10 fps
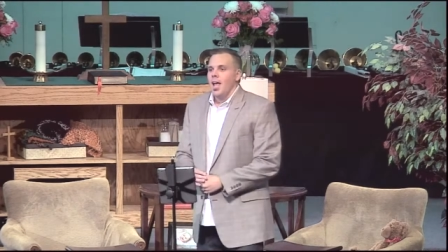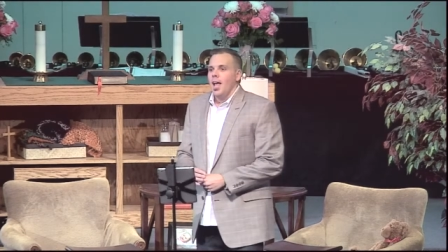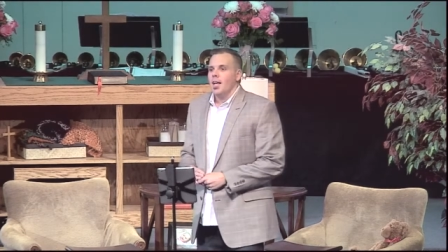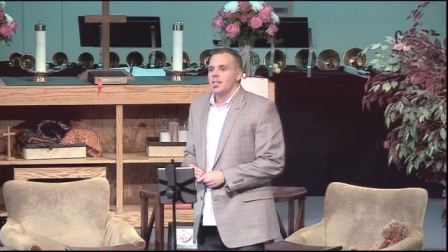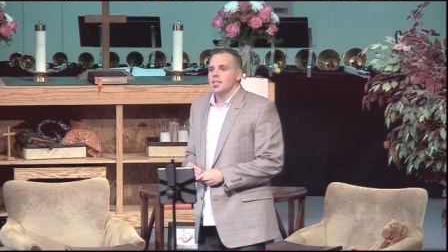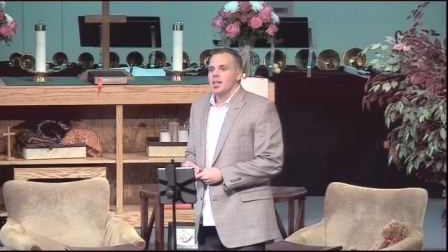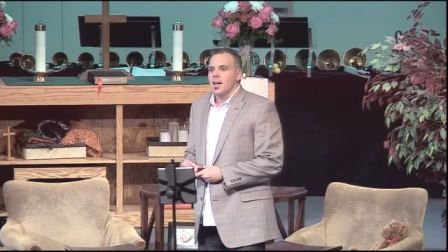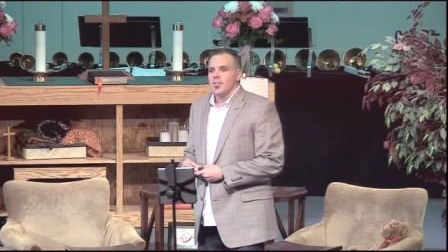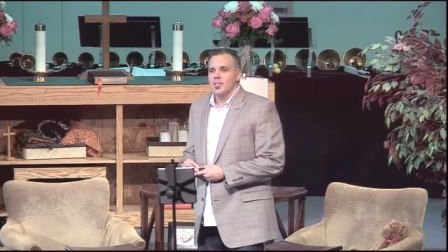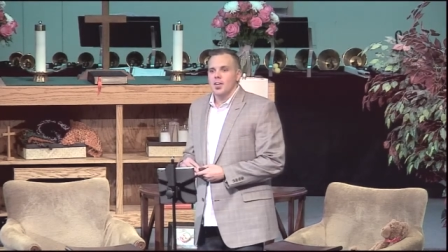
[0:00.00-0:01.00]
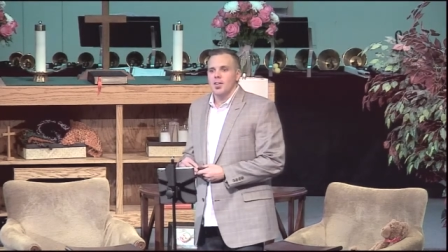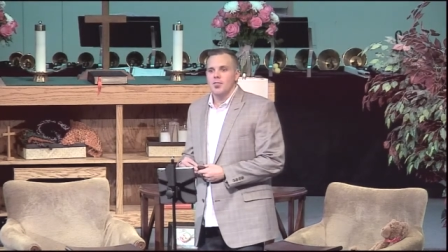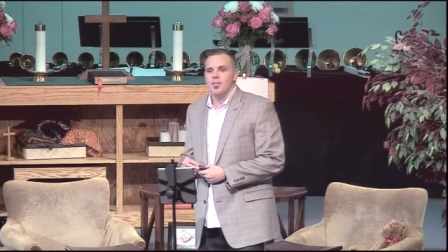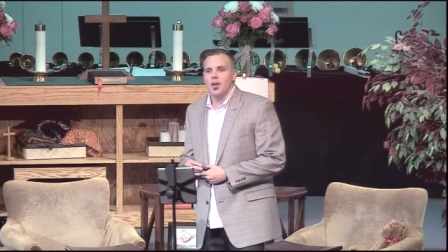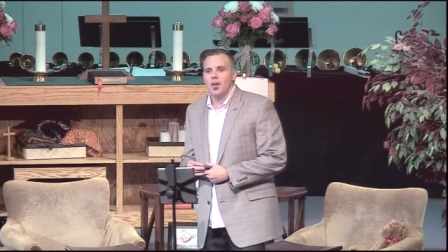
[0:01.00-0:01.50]
It's left
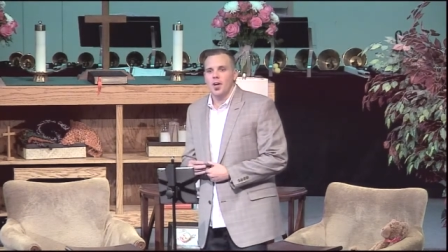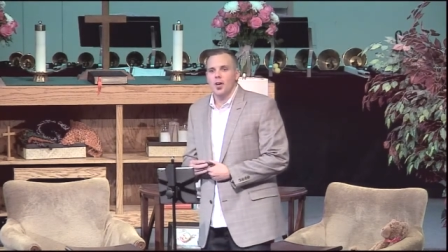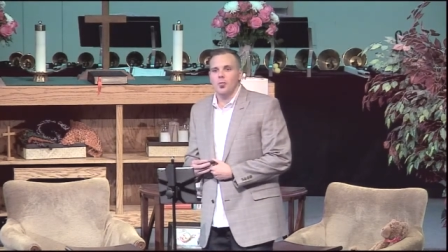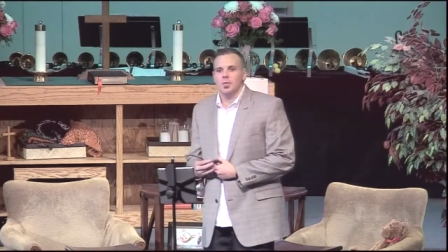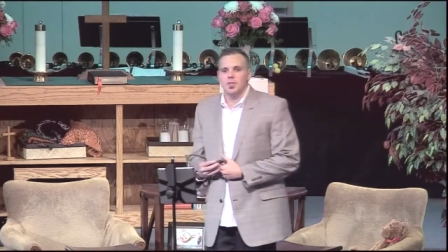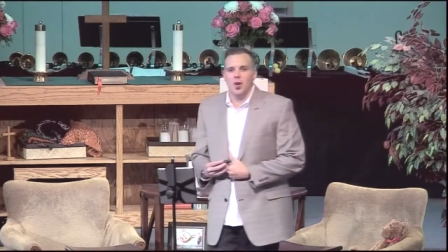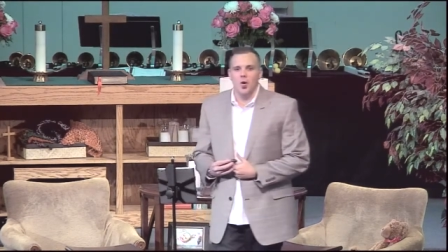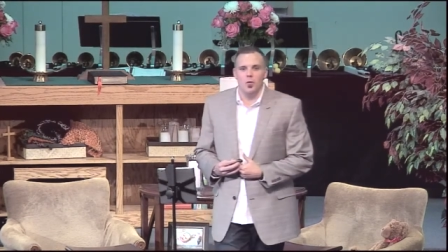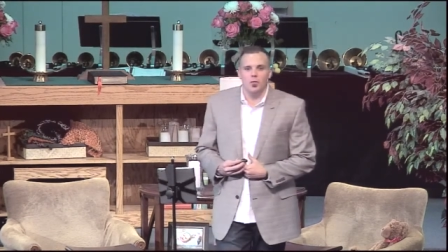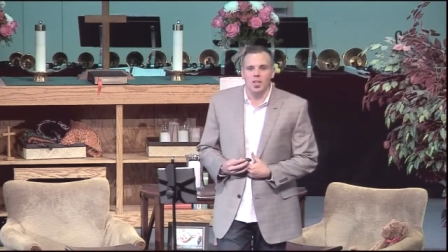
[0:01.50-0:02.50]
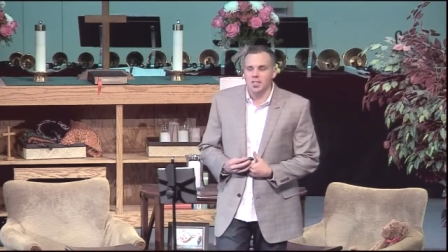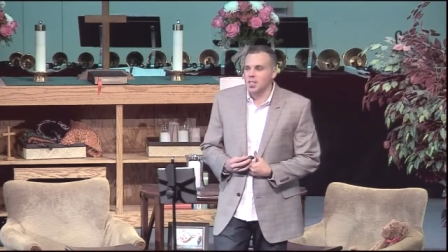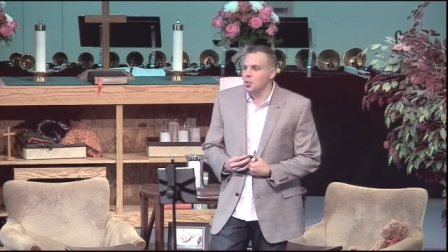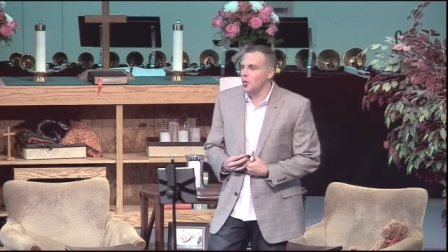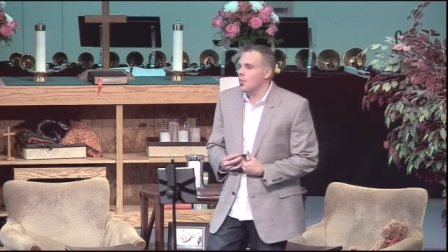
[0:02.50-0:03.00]
very unresolved. Does
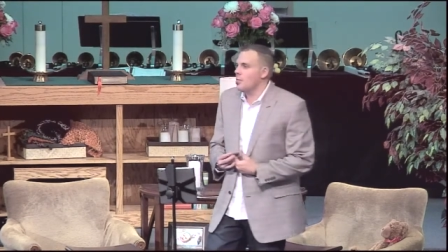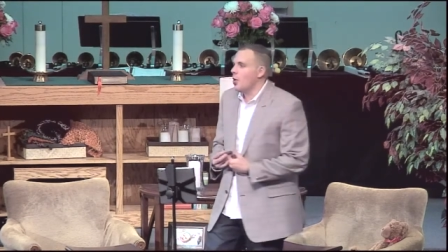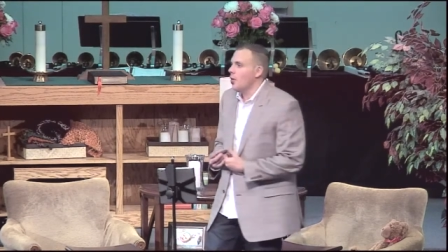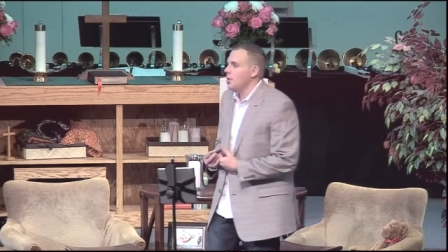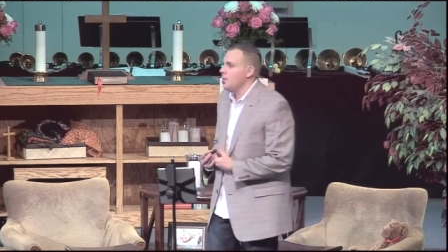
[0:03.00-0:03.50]
he join the party?